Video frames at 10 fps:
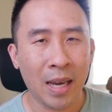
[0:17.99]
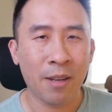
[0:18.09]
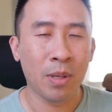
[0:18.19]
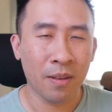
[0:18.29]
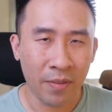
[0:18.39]
might
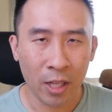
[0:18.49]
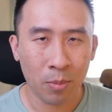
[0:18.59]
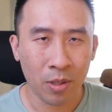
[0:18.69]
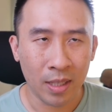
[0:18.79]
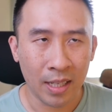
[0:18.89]
have been
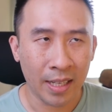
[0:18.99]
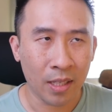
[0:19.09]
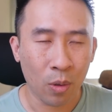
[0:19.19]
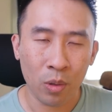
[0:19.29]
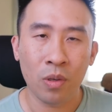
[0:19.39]
available in
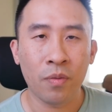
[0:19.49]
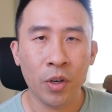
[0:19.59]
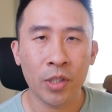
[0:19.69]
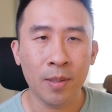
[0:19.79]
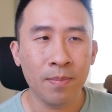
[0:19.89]
an older
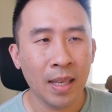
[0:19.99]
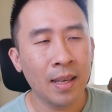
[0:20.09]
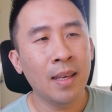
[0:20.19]
version.